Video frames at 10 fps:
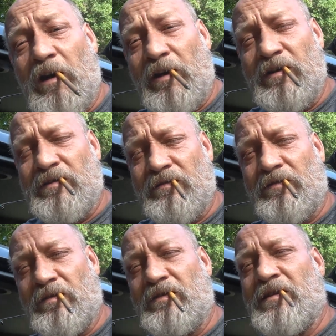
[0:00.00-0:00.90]
buddies
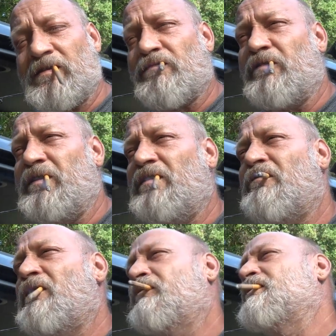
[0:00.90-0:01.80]
on it, that's where you
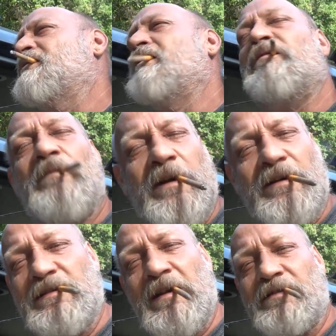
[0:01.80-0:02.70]
don't have to take your
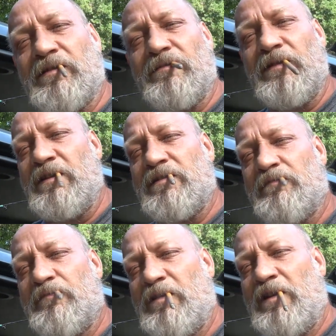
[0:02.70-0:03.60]
bearings out to grease
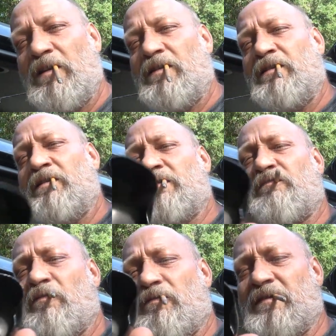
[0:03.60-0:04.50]
them. You
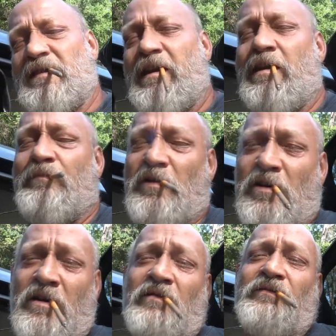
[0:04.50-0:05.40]
just pull this cap
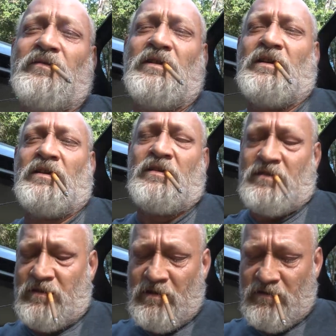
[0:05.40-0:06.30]
off.
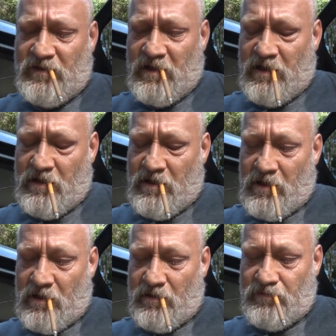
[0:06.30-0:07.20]
There's a
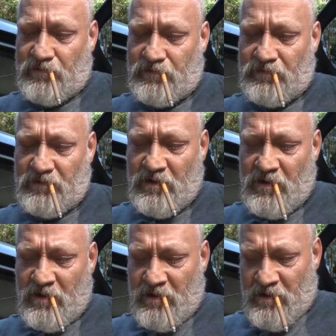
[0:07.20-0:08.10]
uh,
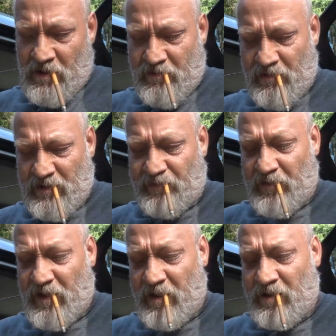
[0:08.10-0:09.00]
a grease
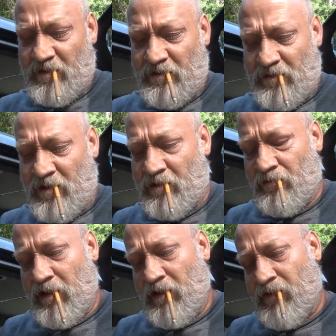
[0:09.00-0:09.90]
fitting
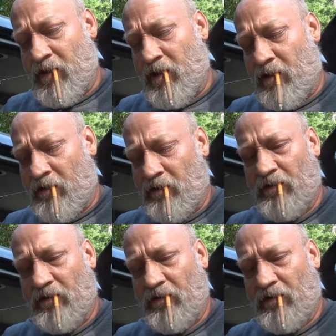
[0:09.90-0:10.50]
underneath there